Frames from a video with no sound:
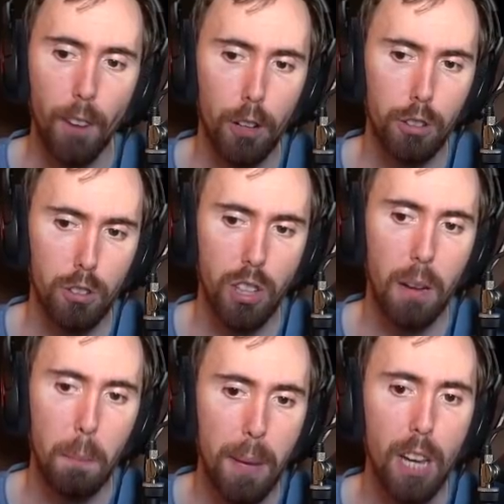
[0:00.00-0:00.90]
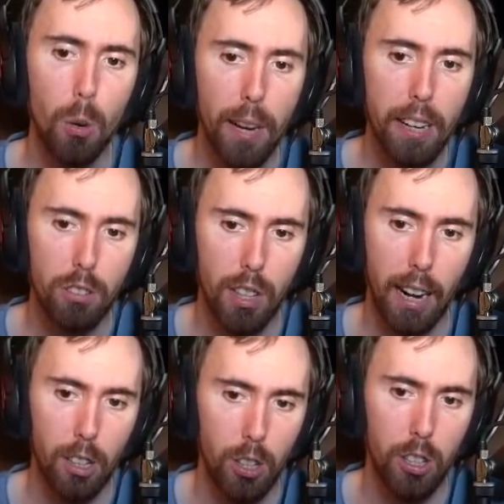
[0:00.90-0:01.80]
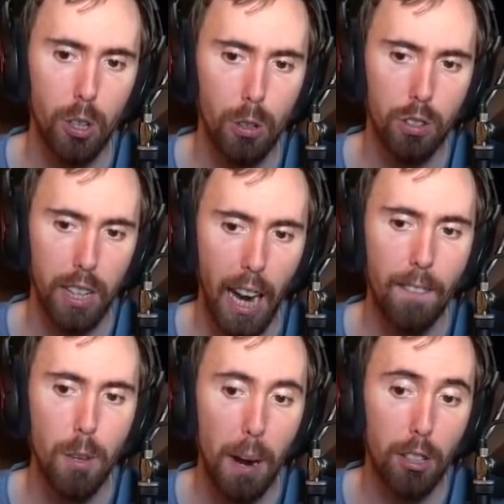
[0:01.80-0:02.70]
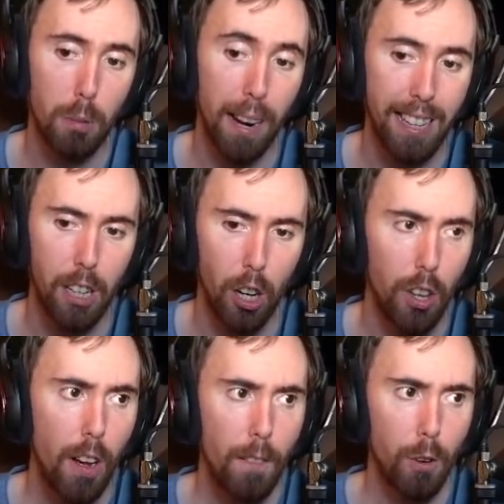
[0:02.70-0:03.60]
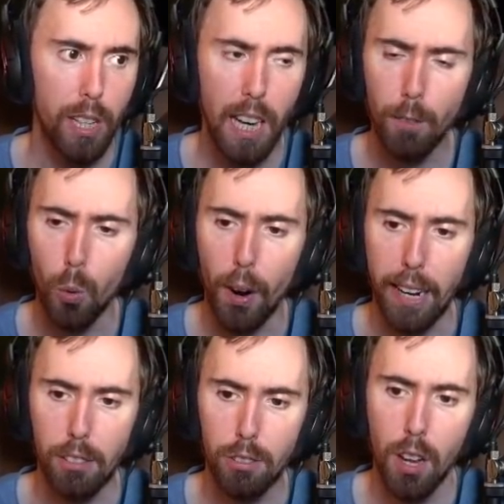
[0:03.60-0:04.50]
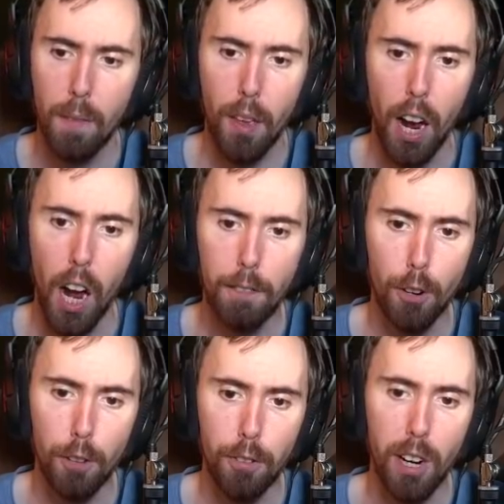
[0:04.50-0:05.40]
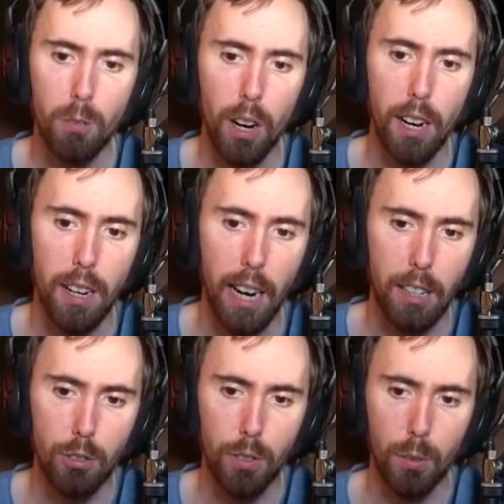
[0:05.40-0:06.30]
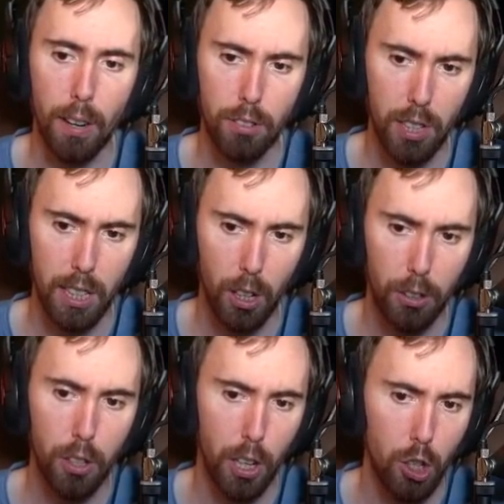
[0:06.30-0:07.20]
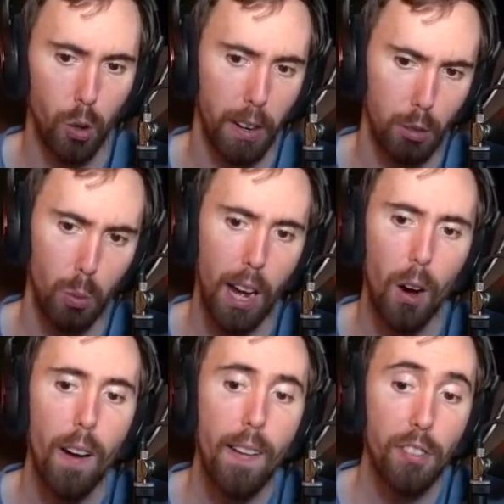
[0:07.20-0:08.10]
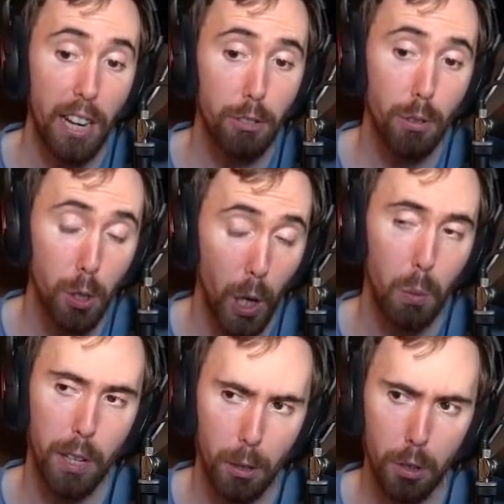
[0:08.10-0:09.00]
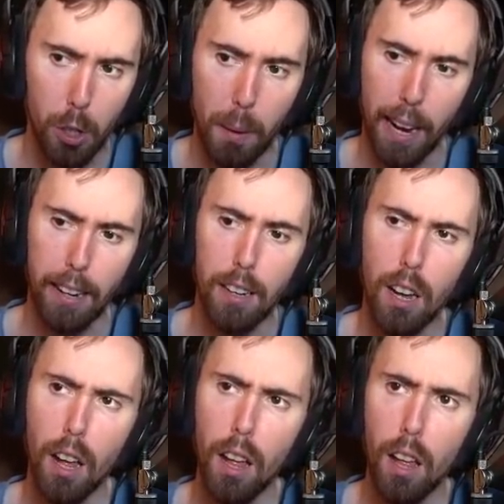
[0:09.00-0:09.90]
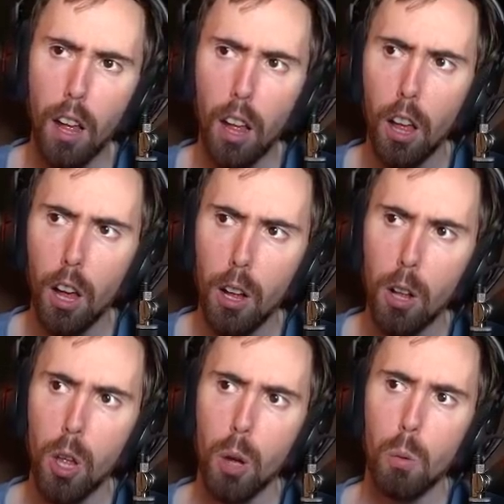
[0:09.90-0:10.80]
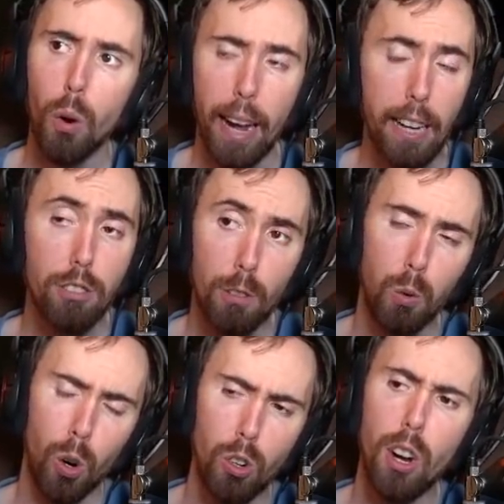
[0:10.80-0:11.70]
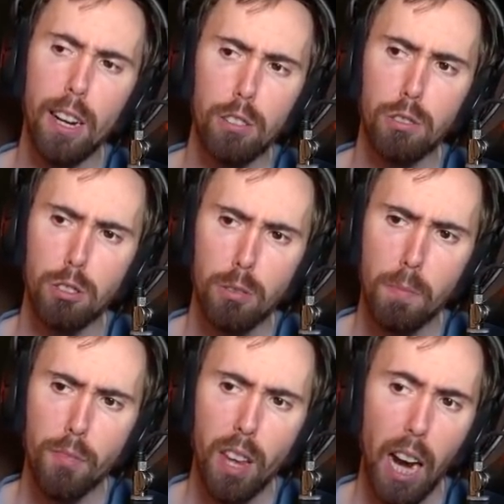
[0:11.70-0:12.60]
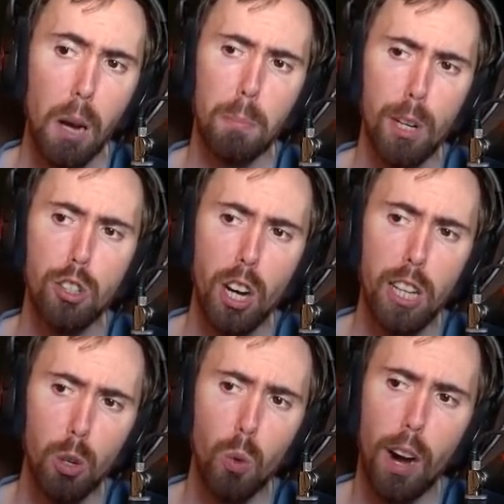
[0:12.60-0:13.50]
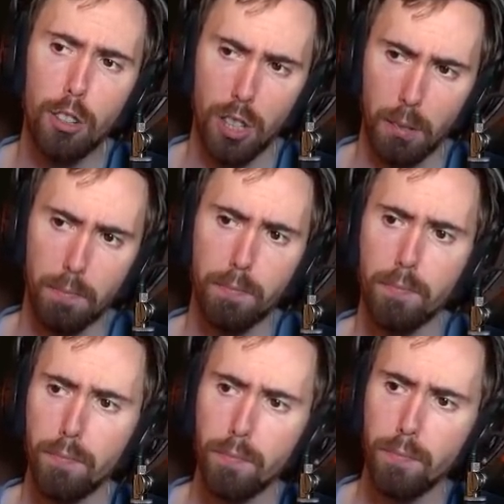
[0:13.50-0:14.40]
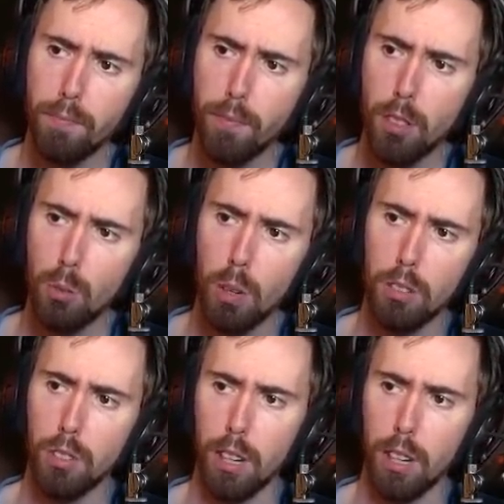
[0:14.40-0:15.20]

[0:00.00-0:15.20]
I've also saved BOEs that I couldn't use and gave them out to my guild for giveaways, for a fun run of nights for the rest of the guild could enjoy as well. Thanks for doing what you do, man. Well, Ace of Warlocks, I appreciate you watching. 1